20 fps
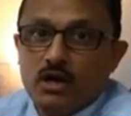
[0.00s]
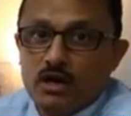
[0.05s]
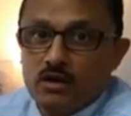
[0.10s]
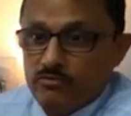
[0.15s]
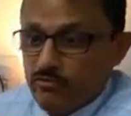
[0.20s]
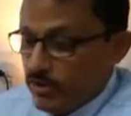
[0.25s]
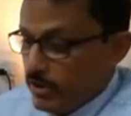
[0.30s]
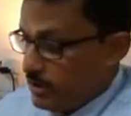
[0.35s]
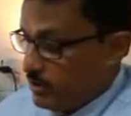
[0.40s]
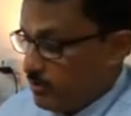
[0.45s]

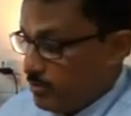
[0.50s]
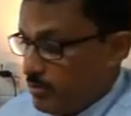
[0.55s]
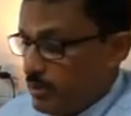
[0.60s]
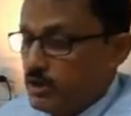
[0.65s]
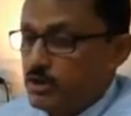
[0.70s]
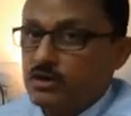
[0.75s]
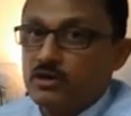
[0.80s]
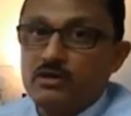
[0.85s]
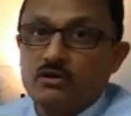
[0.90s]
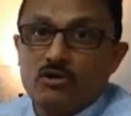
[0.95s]
When the
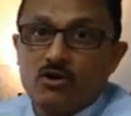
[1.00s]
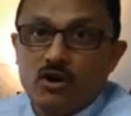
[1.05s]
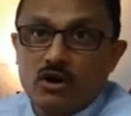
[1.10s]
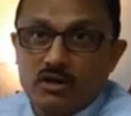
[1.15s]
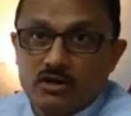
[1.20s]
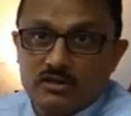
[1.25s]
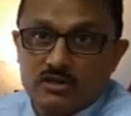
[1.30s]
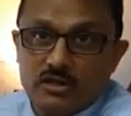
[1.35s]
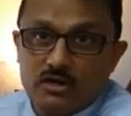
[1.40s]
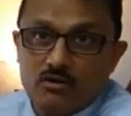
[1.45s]
patient
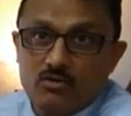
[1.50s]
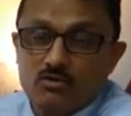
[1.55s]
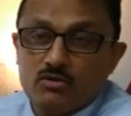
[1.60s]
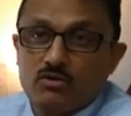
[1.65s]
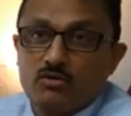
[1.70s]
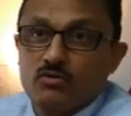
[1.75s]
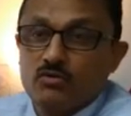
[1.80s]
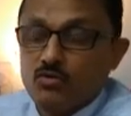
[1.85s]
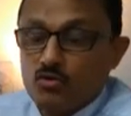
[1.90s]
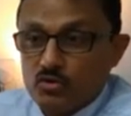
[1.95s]
logs out
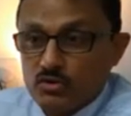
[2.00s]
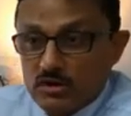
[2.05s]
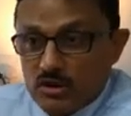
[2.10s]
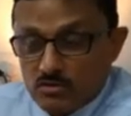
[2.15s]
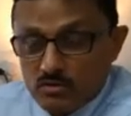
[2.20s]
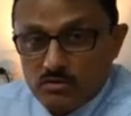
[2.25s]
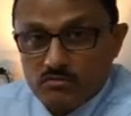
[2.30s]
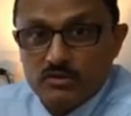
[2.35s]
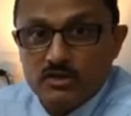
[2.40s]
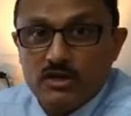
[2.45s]
or goes out
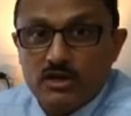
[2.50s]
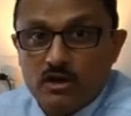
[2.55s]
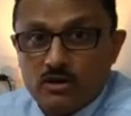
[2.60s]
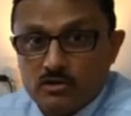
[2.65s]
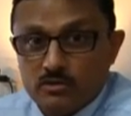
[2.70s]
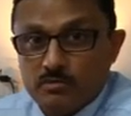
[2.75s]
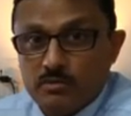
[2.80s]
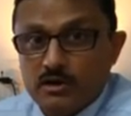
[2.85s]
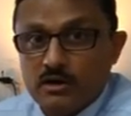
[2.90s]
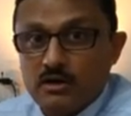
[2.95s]
of the
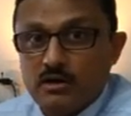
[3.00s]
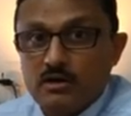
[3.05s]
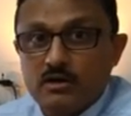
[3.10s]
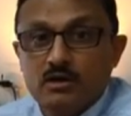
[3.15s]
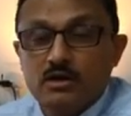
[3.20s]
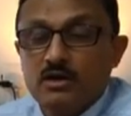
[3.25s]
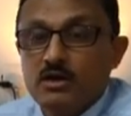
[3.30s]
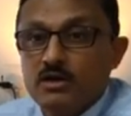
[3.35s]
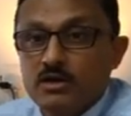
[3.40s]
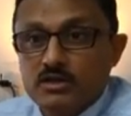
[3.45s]
hospital,
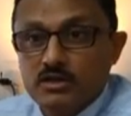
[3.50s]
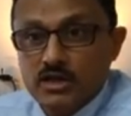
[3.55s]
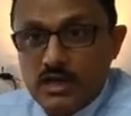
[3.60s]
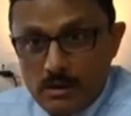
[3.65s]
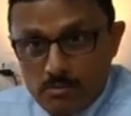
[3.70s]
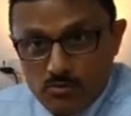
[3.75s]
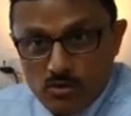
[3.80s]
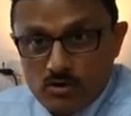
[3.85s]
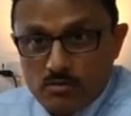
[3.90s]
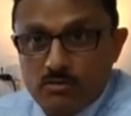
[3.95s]
the
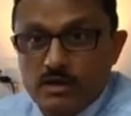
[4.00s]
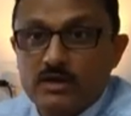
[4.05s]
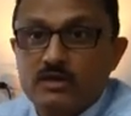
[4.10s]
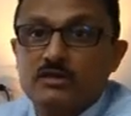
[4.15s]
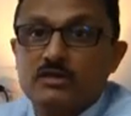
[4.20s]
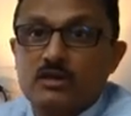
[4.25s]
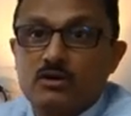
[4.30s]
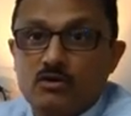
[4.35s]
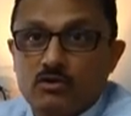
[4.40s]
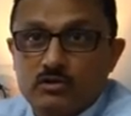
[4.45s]
appointments
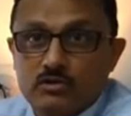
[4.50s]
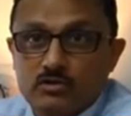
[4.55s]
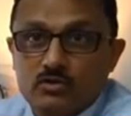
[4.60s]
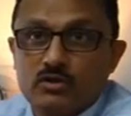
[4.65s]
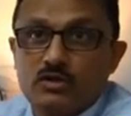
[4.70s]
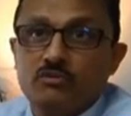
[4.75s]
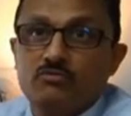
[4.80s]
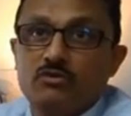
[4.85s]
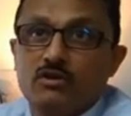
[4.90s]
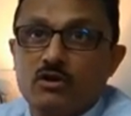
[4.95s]
are also
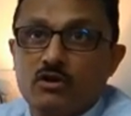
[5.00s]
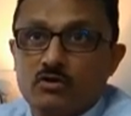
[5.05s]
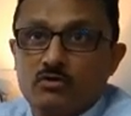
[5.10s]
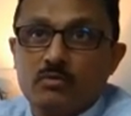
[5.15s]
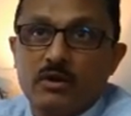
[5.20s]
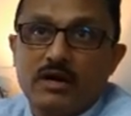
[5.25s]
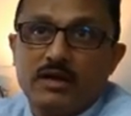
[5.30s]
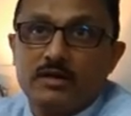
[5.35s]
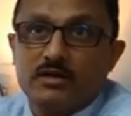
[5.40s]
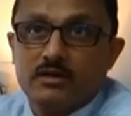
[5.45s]
given
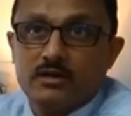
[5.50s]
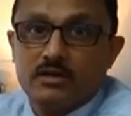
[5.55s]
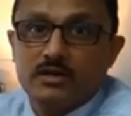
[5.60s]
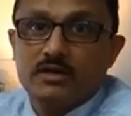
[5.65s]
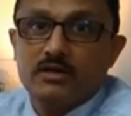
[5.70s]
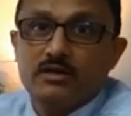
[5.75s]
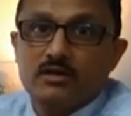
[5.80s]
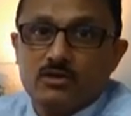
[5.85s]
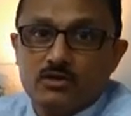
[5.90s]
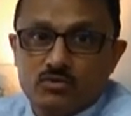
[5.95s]

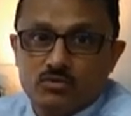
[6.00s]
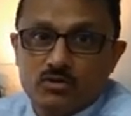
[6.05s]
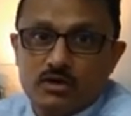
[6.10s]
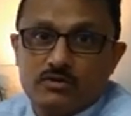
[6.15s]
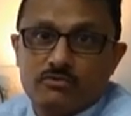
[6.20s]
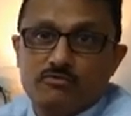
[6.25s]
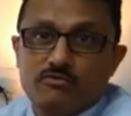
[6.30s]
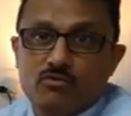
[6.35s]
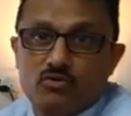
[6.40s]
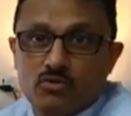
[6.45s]
automatically to their
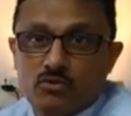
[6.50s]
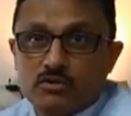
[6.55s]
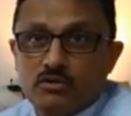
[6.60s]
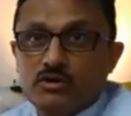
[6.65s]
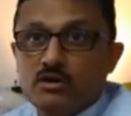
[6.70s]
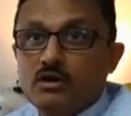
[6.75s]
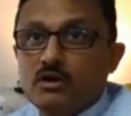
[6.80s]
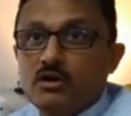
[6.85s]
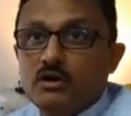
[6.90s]
phone.